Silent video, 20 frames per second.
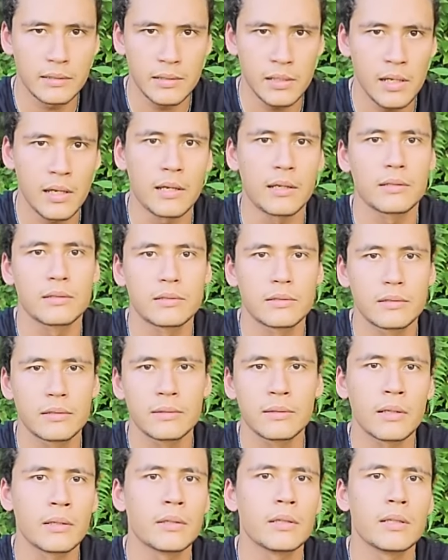task
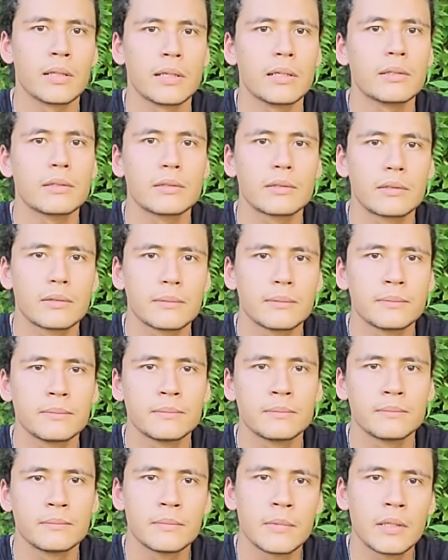nonetheless,
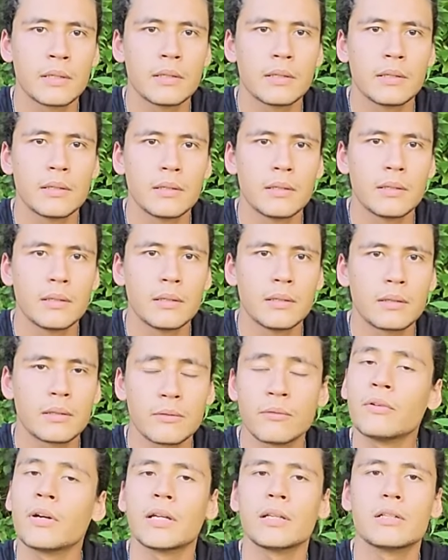to
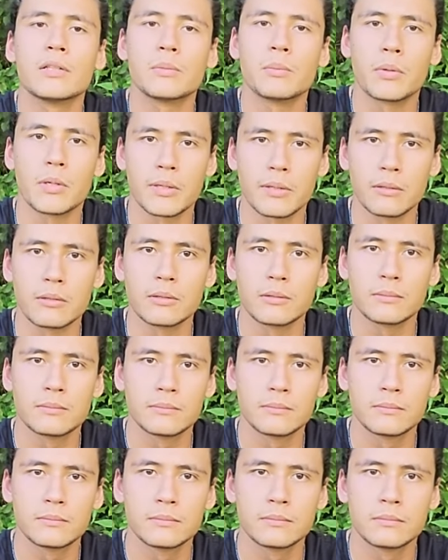find his brother,
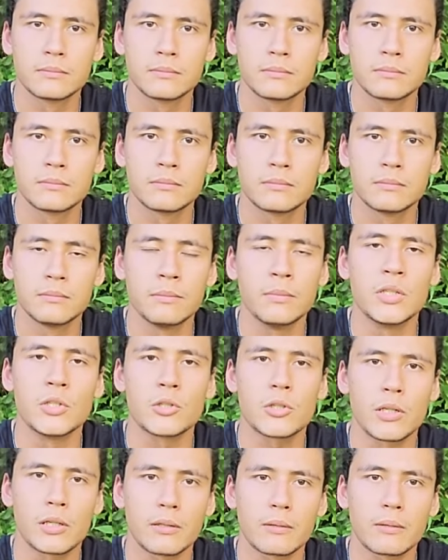Mishka.